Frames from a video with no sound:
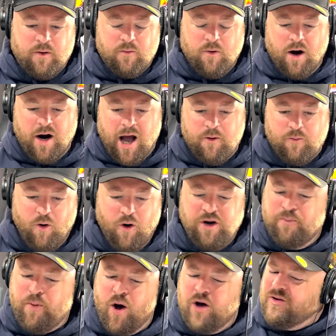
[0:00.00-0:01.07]
Righto, we're on
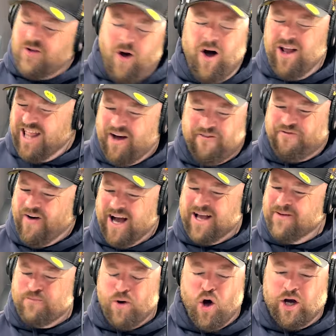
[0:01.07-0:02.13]
the... I love
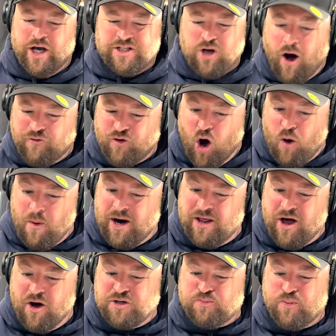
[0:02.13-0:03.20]
fucking burgers. I've got one of
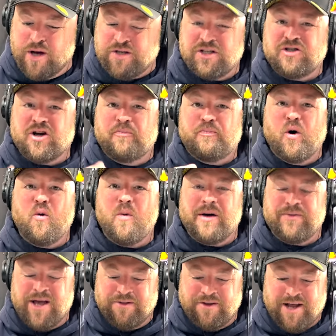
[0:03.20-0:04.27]
those presses. I bought
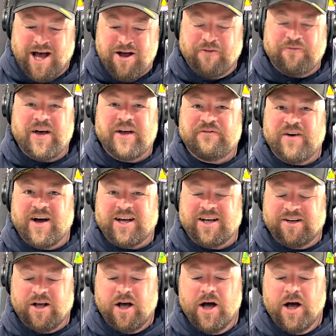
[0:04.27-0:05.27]
one the other day off that fucking